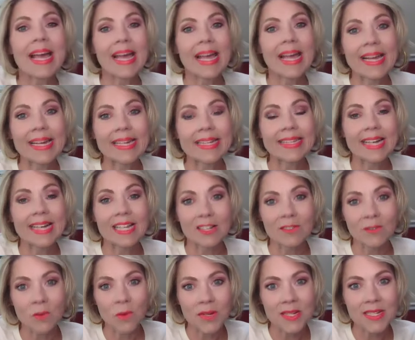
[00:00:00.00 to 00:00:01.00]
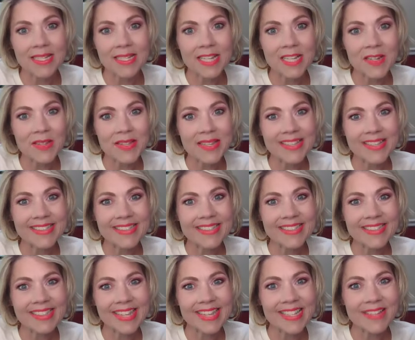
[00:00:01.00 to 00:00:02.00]
And I look forward to seeing you
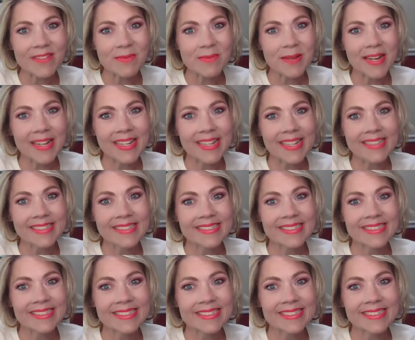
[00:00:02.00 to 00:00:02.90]
then. Thanks, everybody.